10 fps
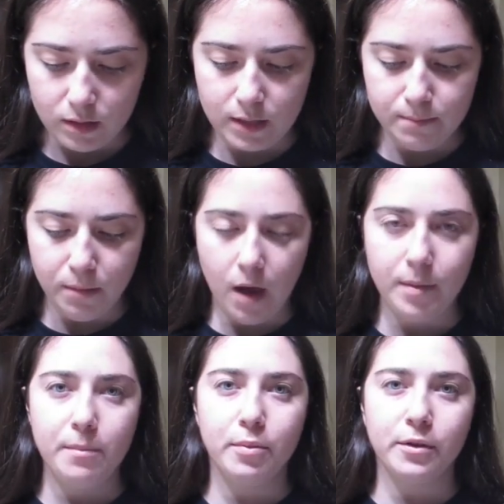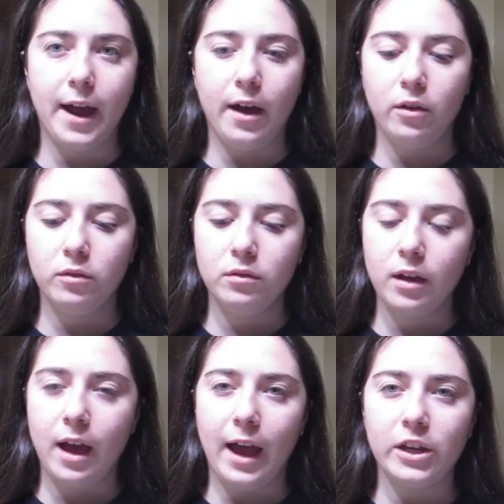This Bobbi
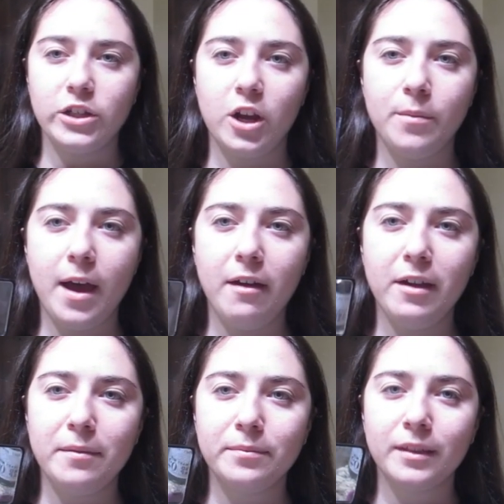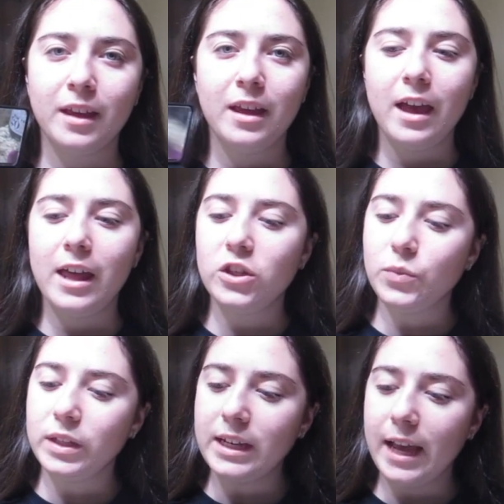Brown eyeshadow palette. And it's
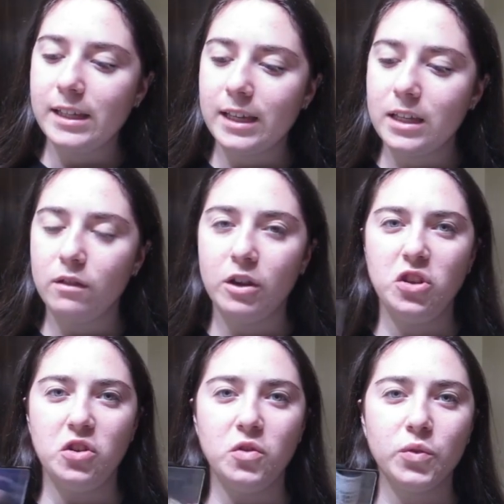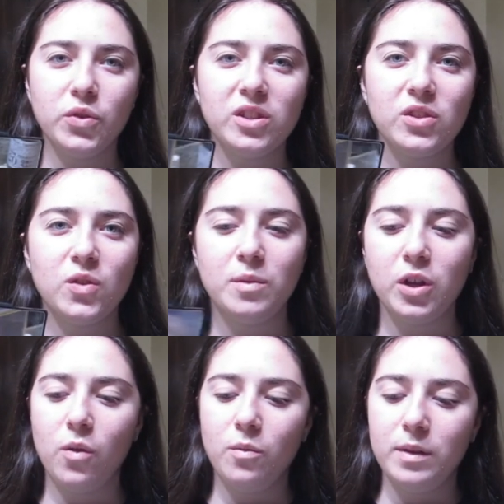really nice because it's a lot of neutrals. So I'm
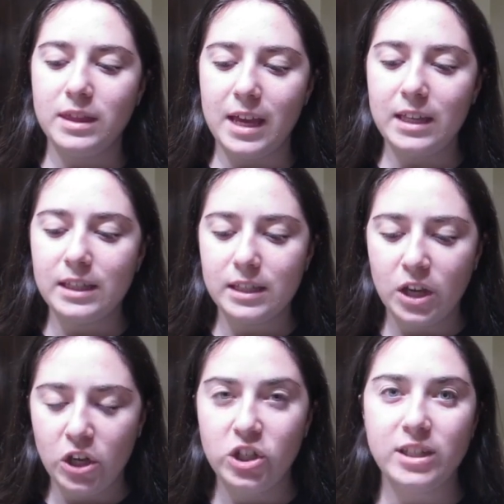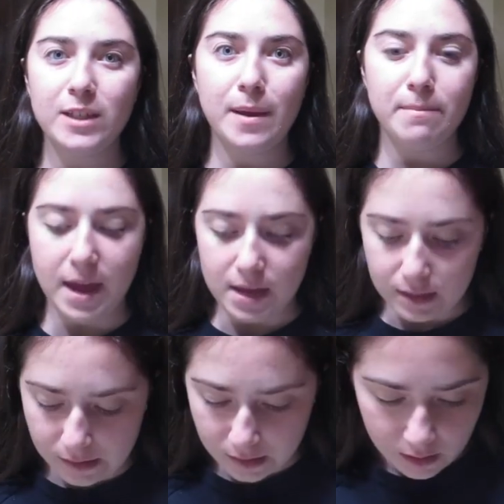gonna go in with this just as my
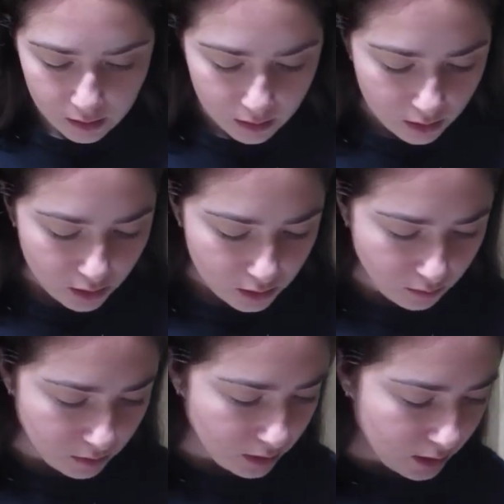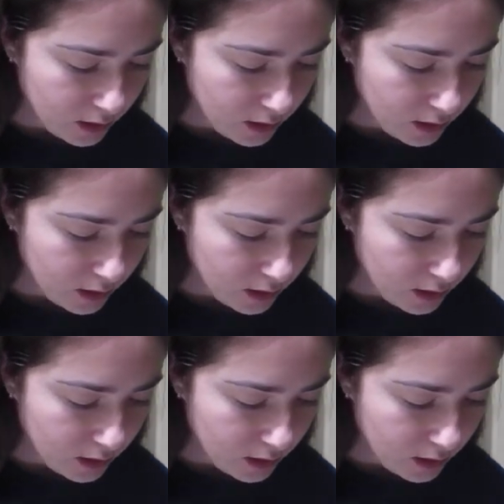base. So I'm just gonna